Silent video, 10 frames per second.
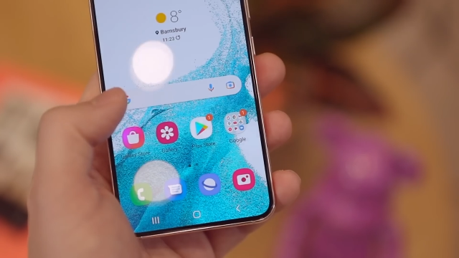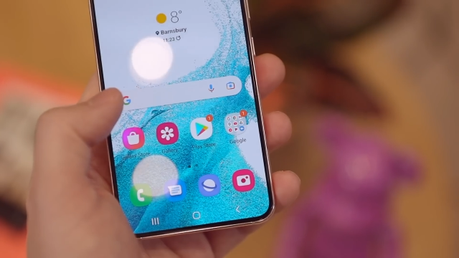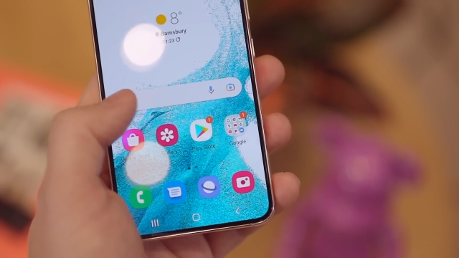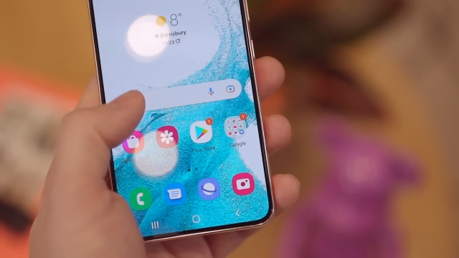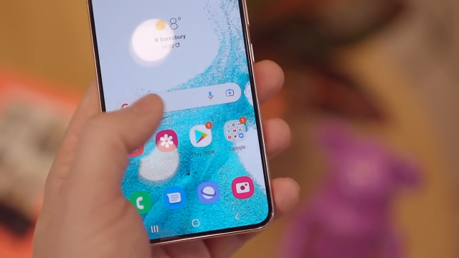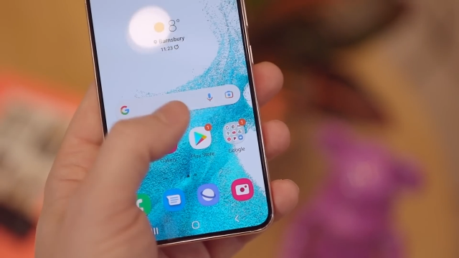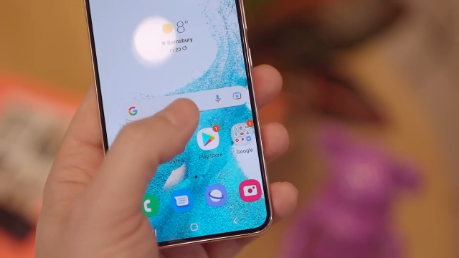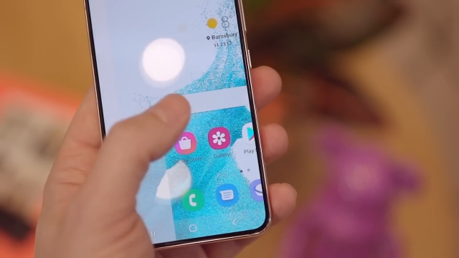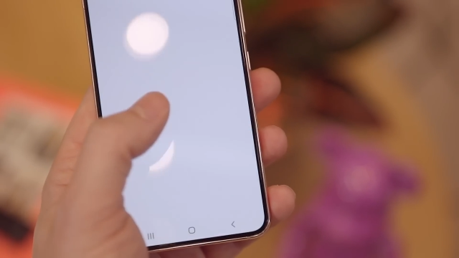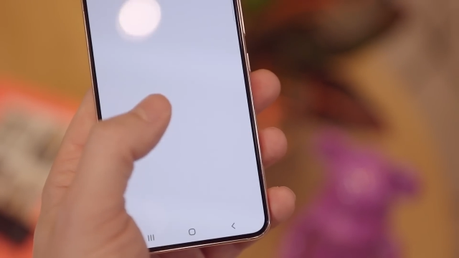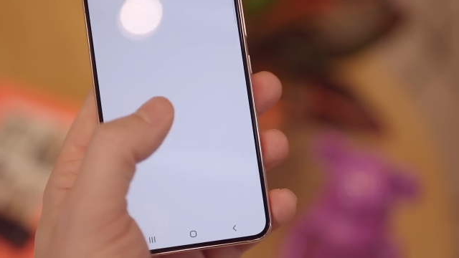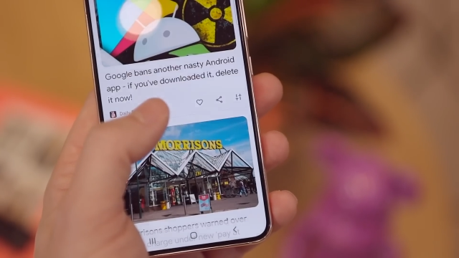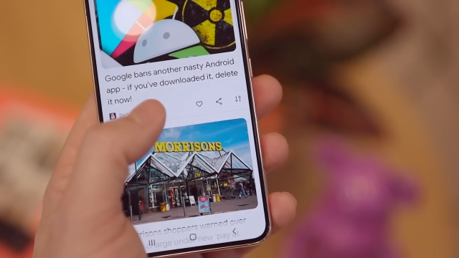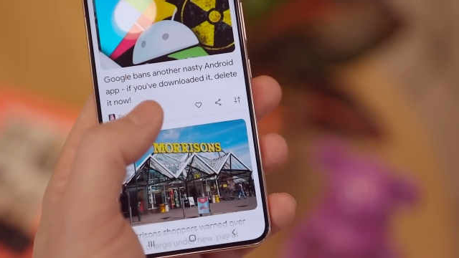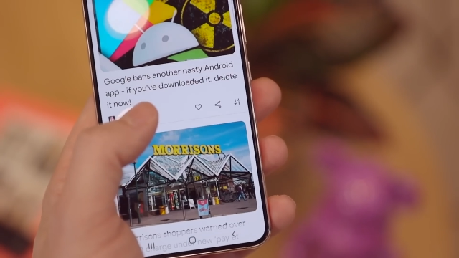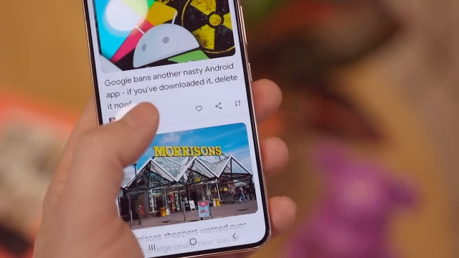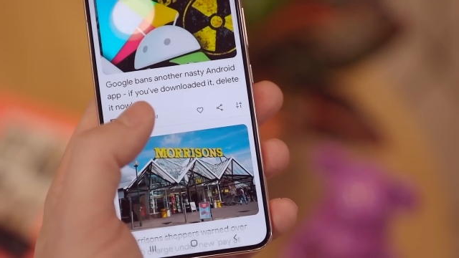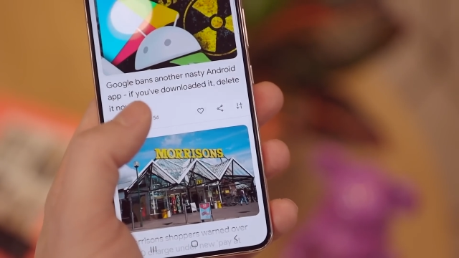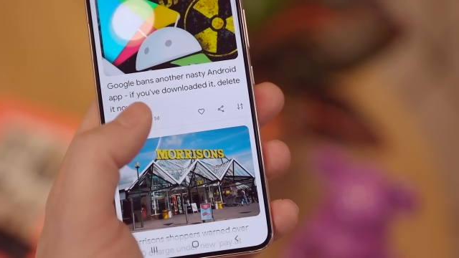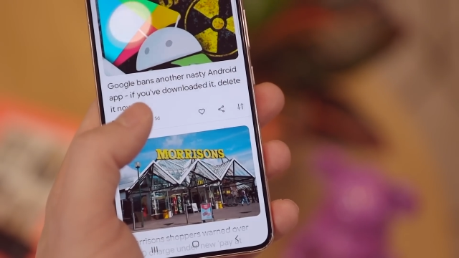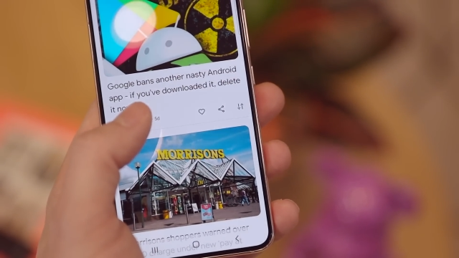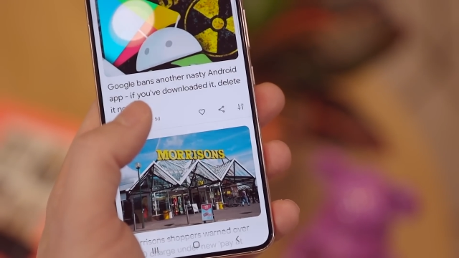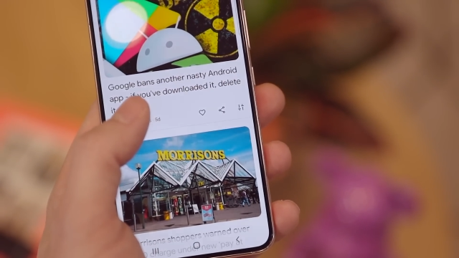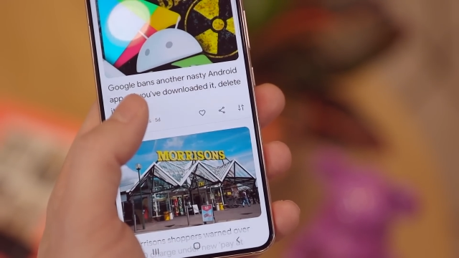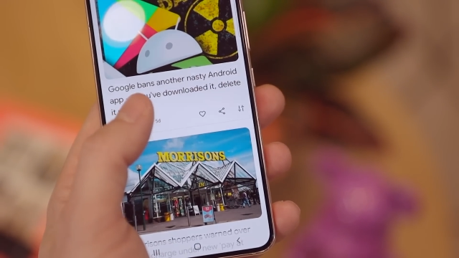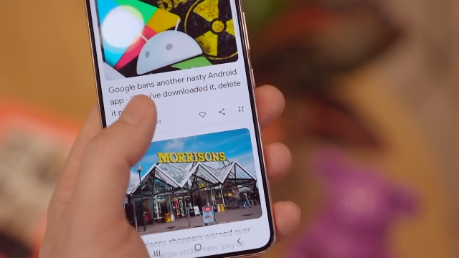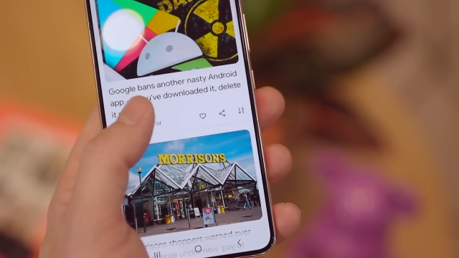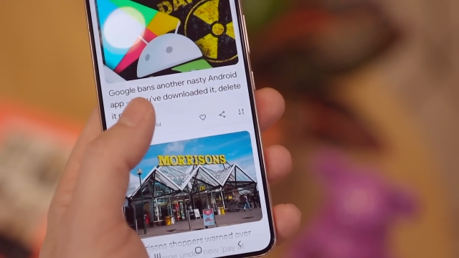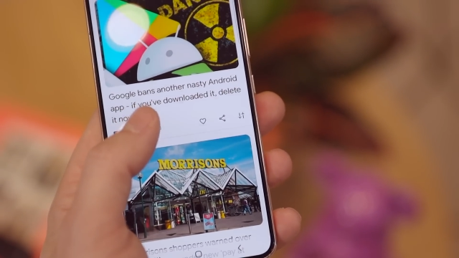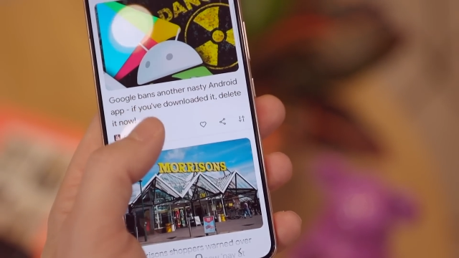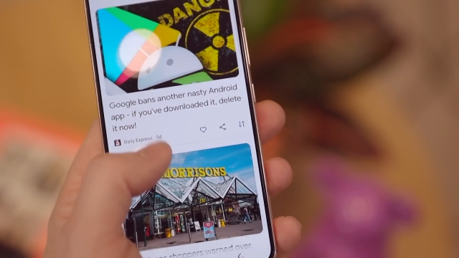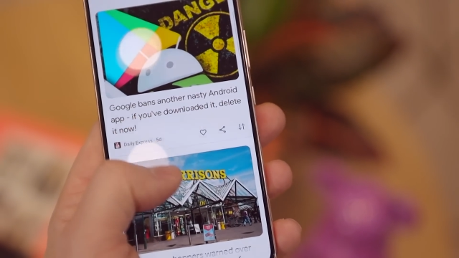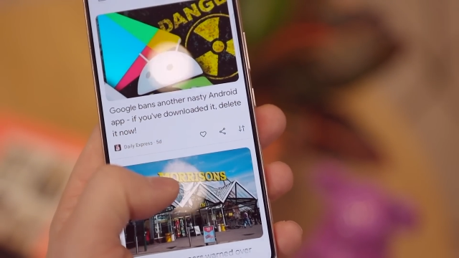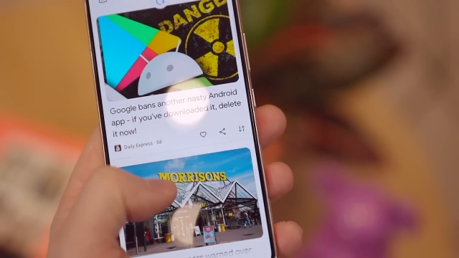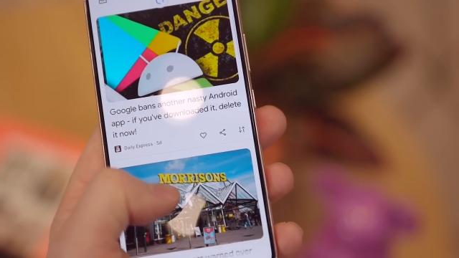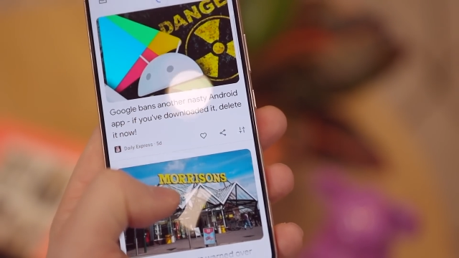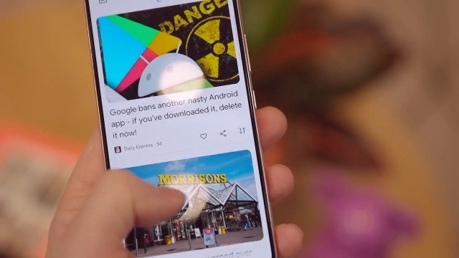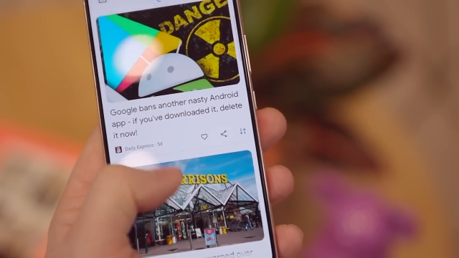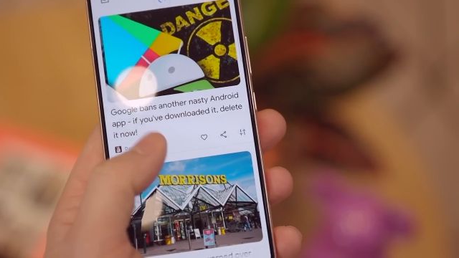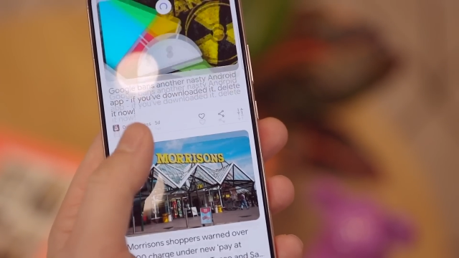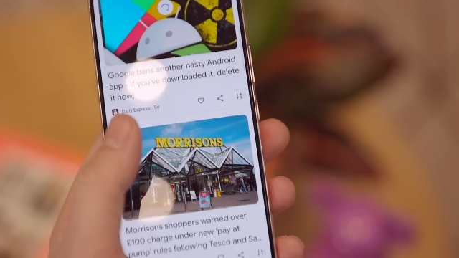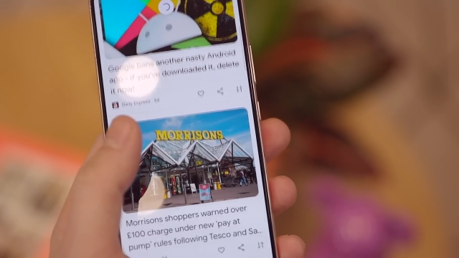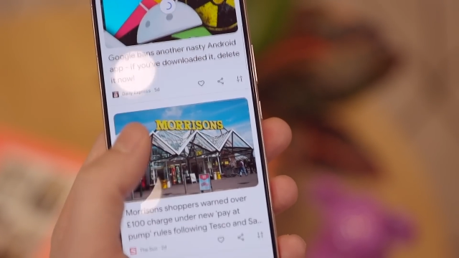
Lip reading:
No face is visible, so there are no lips to read.